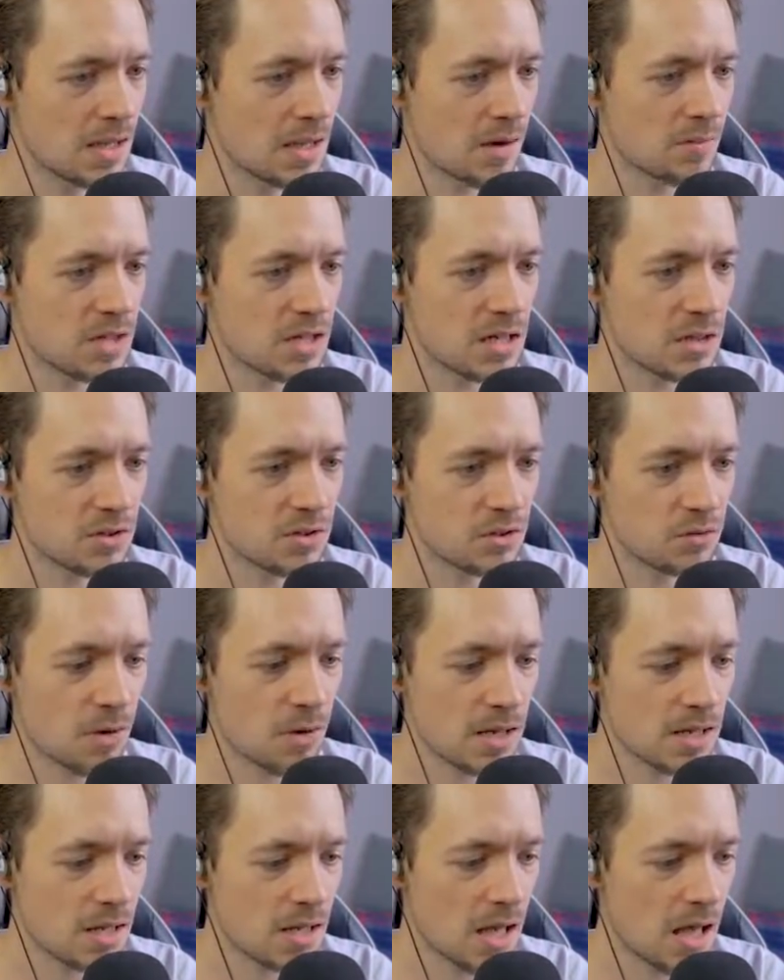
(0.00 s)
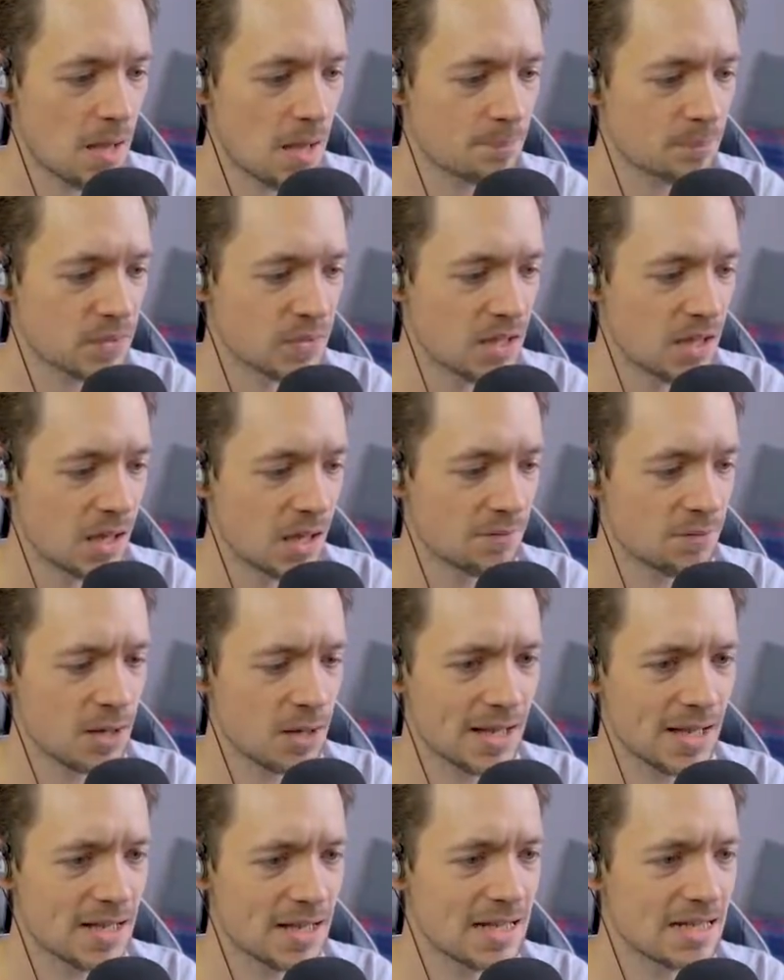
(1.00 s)
Everything looks great. Um, I feel
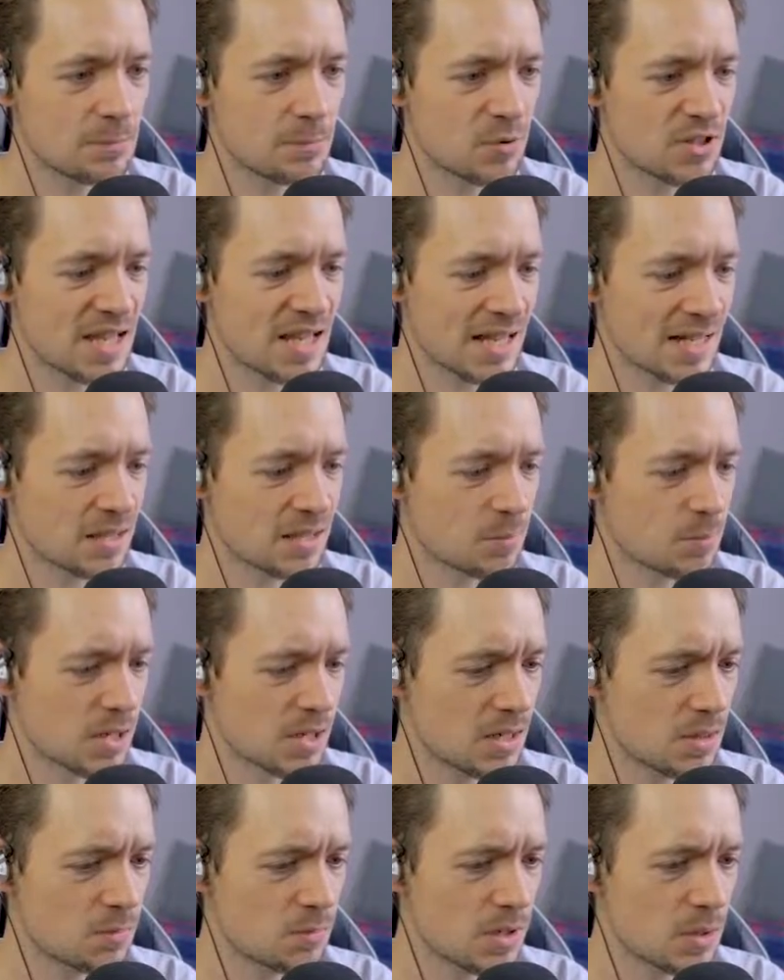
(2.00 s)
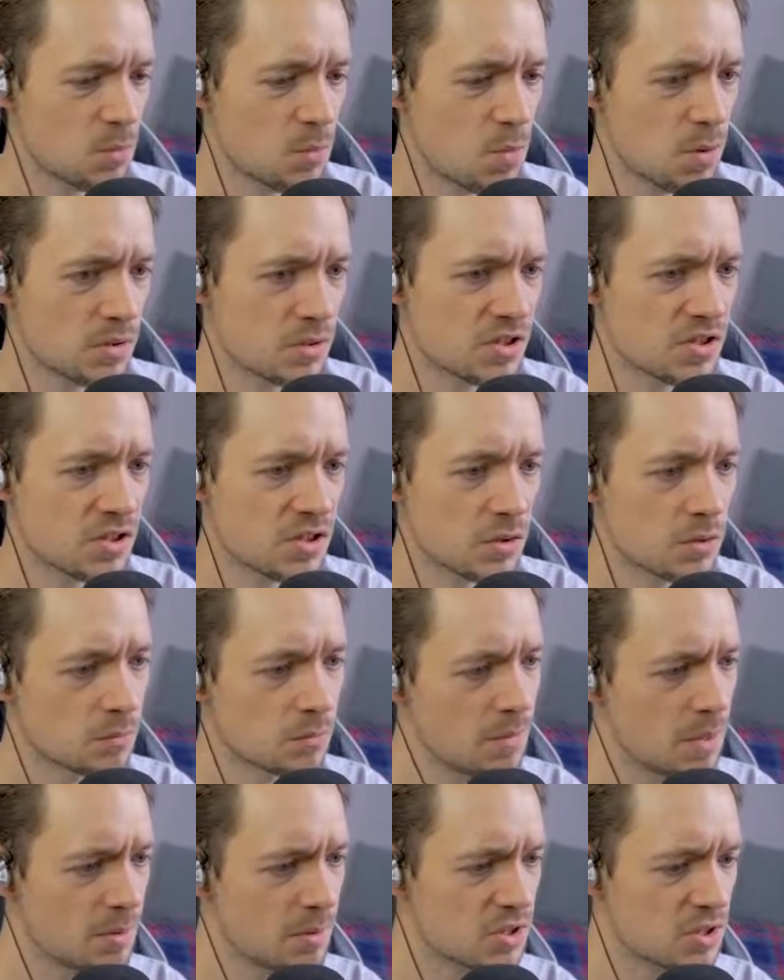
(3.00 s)
like I need to protect them, but I don't really want to.
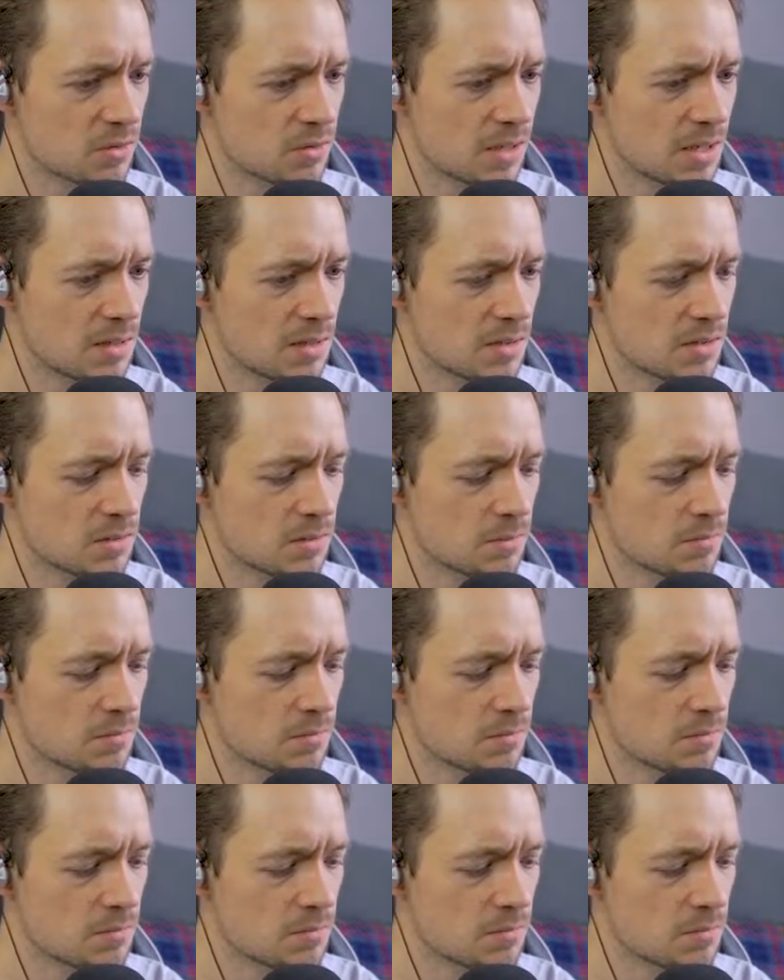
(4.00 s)
Maybe I should create another